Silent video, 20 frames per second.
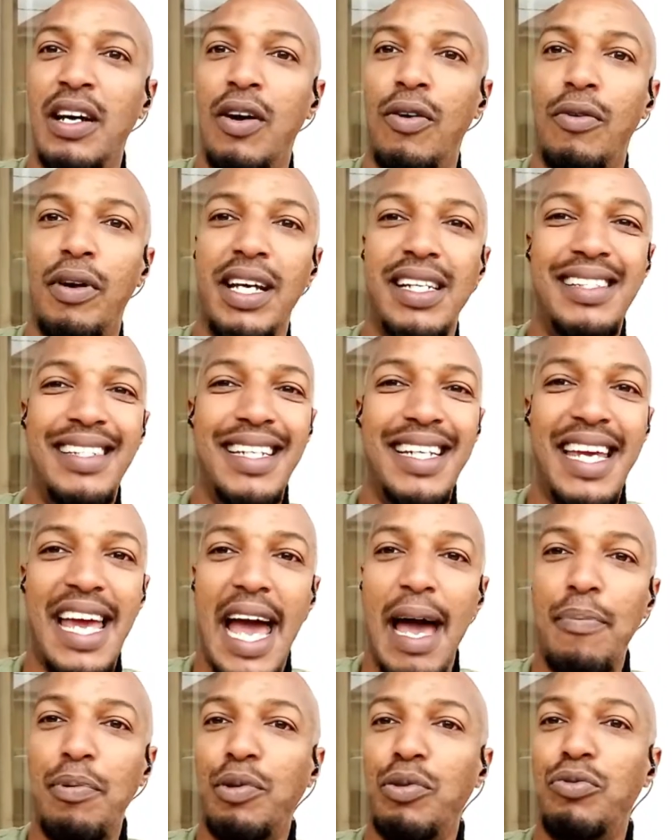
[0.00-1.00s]
raising
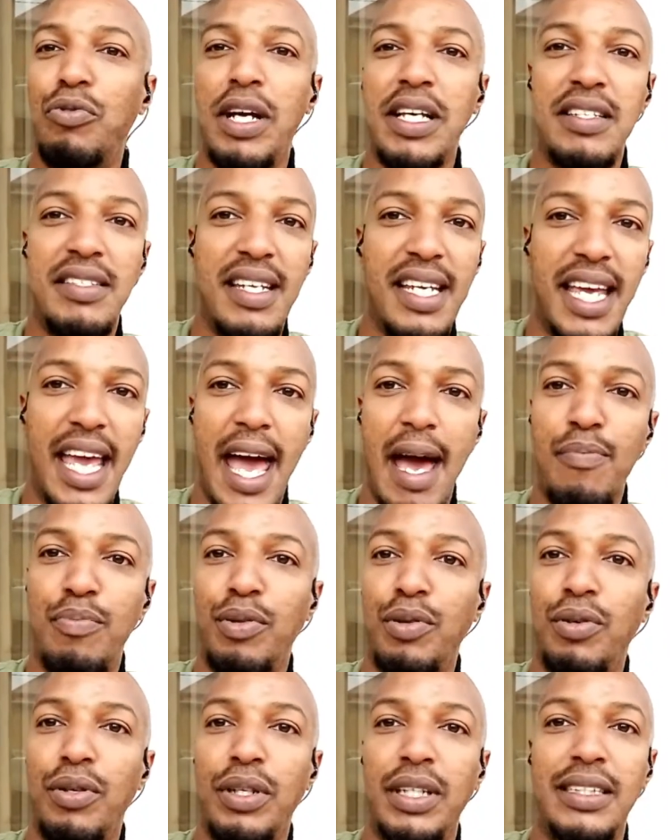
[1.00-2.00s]
capital, raising
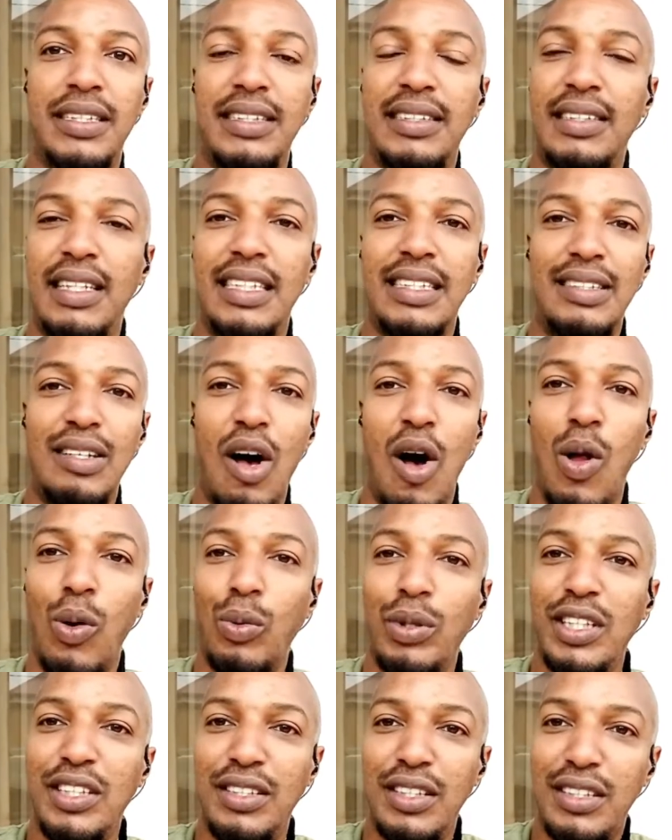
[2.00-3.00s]
capital, it's, it's
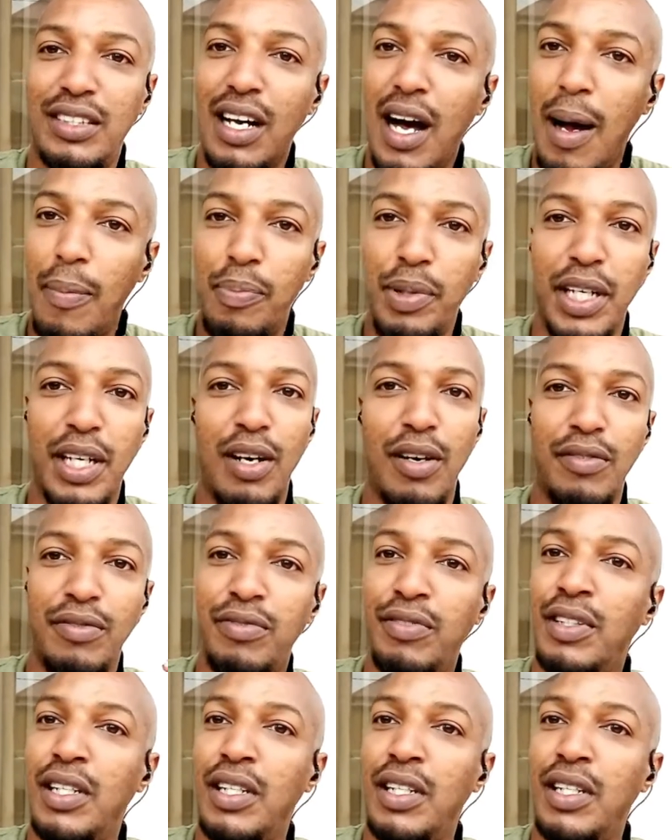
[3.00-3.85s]
always a topic of,